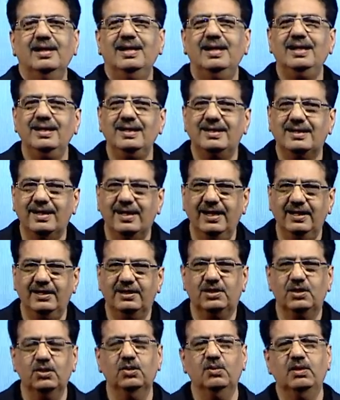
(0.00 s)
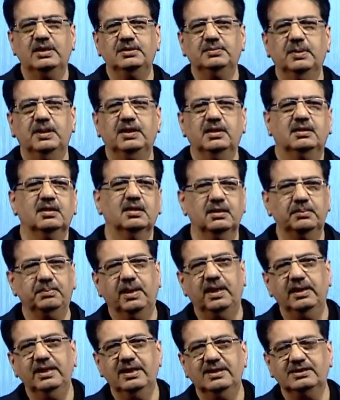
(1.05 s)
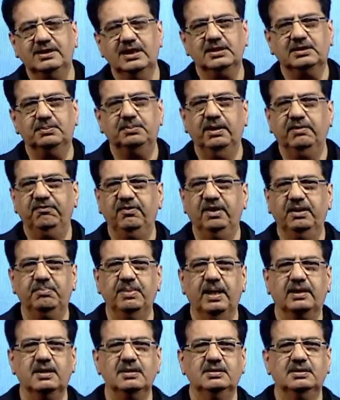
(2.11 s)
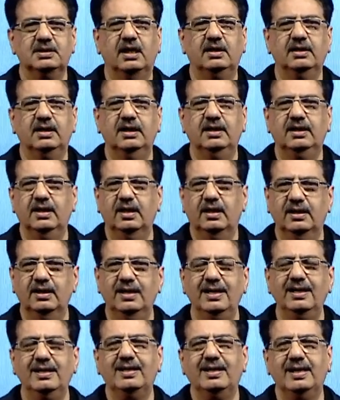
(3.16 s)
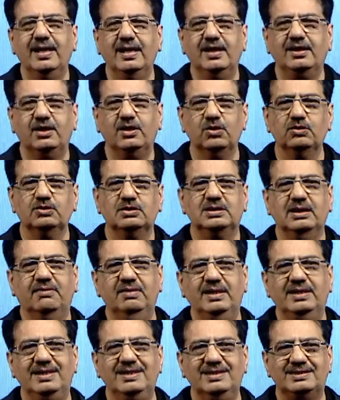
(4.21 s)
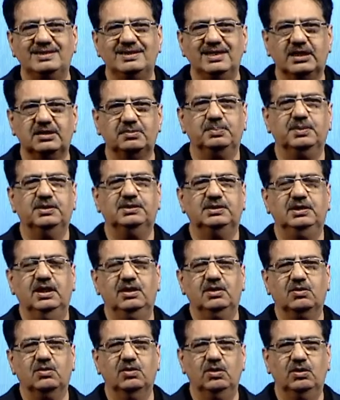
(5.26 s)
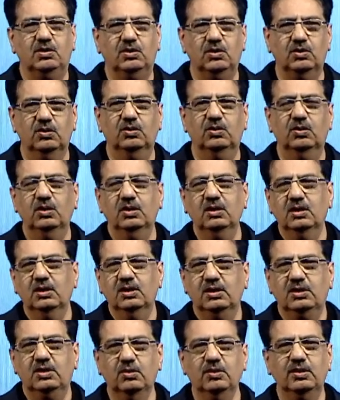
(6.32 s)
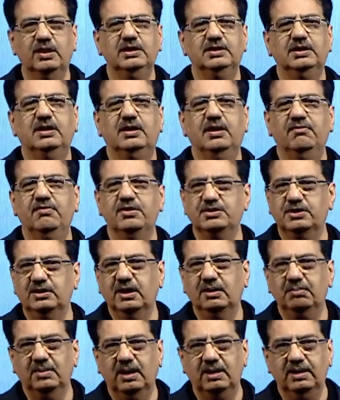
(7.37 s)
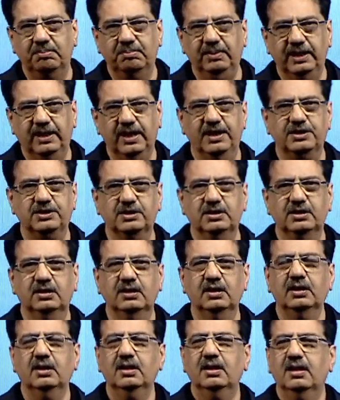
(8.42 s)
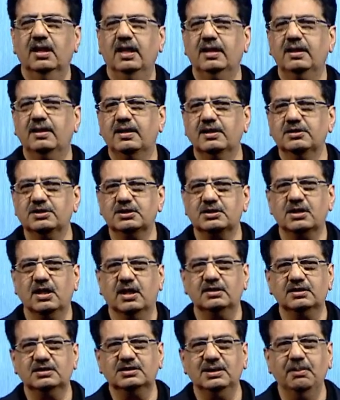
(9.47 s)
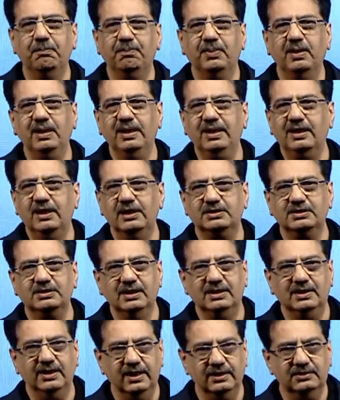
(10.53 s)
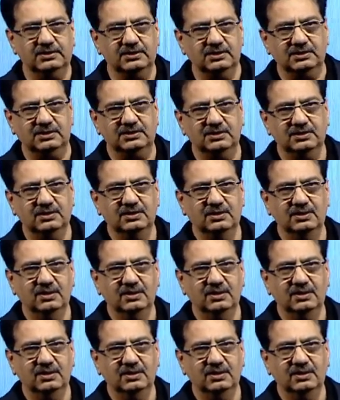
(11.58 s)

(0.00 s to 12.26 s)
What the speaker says: In grade 2, as per the third party assessment feedback consulting done, in grade 2, 76% could do two-digit division and multiplication and construct simple English sentences.